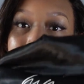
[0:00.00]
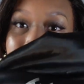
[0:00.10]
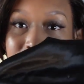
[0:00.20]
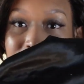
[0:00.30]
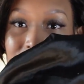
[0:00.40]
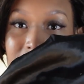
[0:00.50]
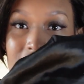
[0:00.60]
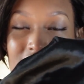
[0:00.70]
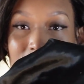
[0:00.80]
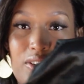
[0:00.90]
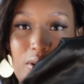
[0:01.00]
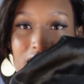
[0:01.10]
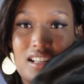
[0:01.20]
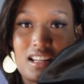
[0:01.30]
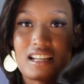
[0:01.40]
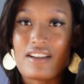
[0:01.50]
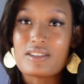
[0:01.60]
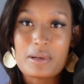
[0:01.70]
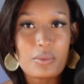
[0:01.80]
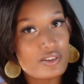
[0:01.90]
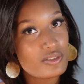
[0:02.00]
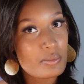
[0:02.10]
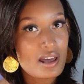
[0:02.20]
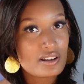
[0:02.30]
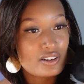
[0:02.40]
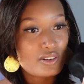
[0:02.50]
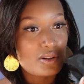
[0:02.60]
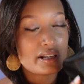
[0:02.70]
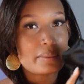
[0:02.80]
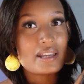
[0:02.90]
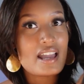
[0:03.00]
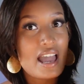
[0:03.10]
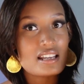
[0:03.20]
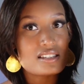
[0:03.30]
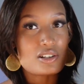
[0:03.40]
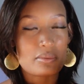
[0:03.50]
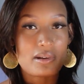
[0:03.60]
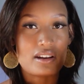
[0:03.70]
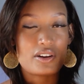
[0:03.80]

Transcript: Here she is. Now, of course, it doesn't have to be one from Monica Nicole. It can be any silk bonnet,